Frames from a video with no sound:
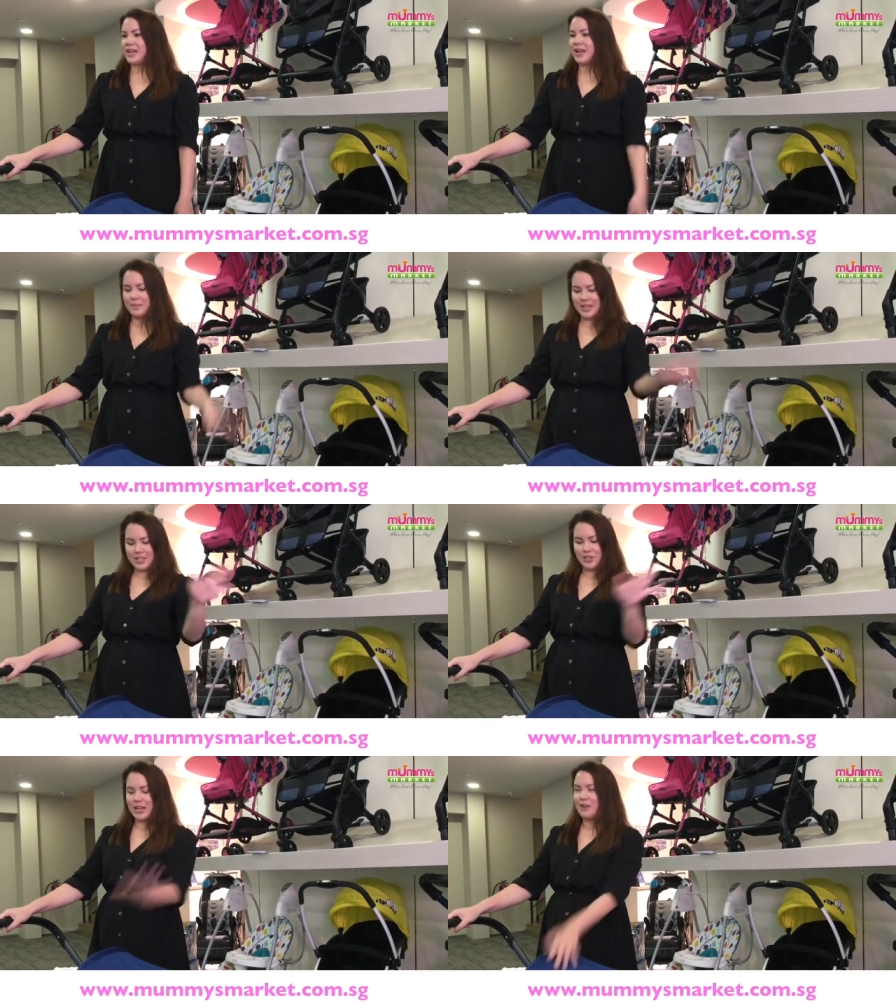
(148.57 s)
Come,
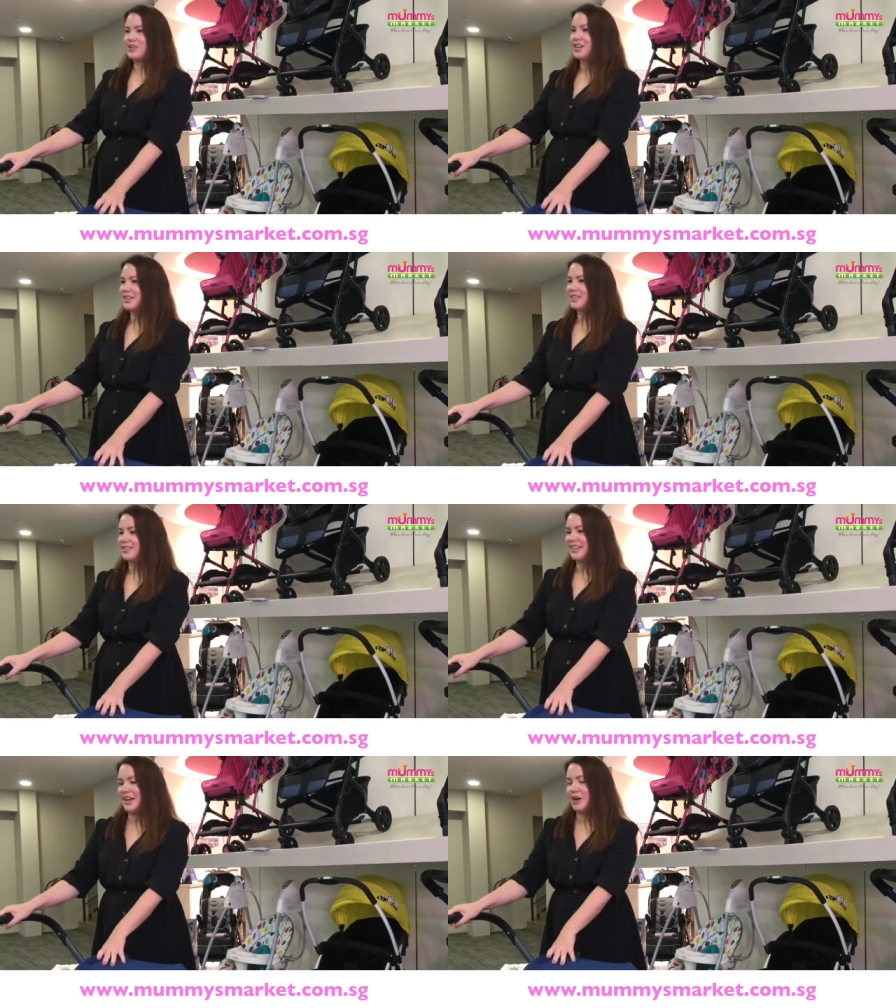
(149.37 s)
let's look at our,
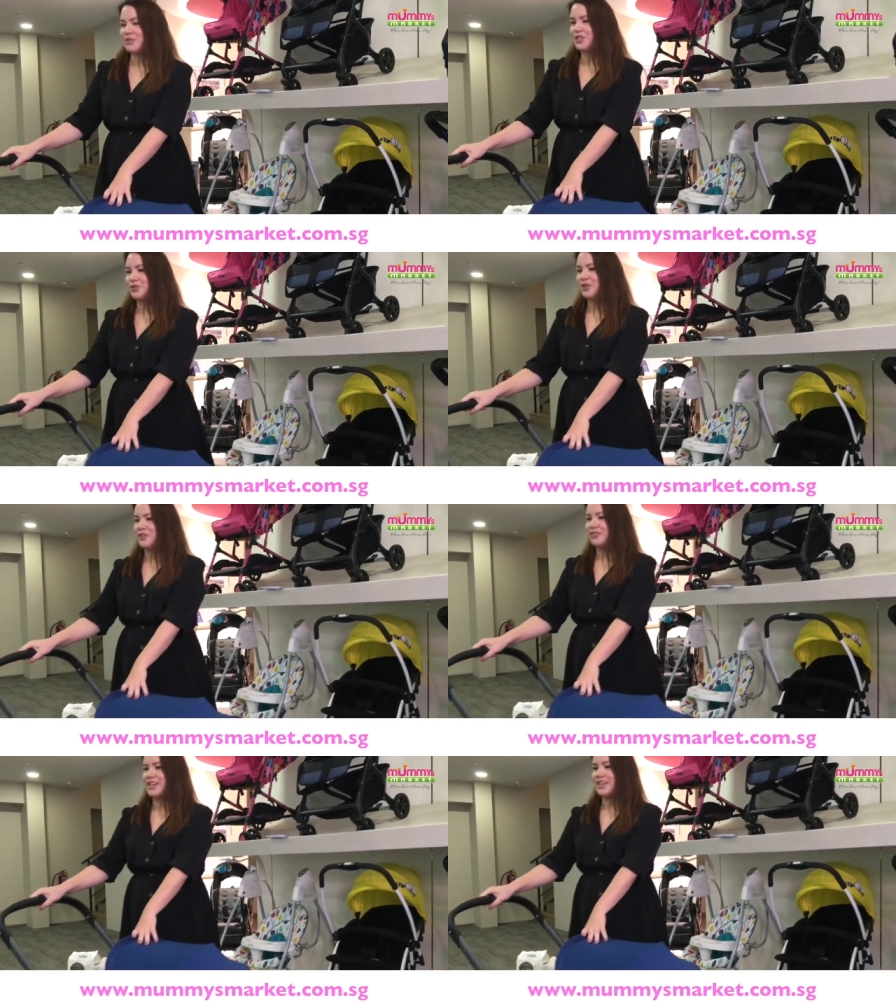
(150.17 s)
our stroller over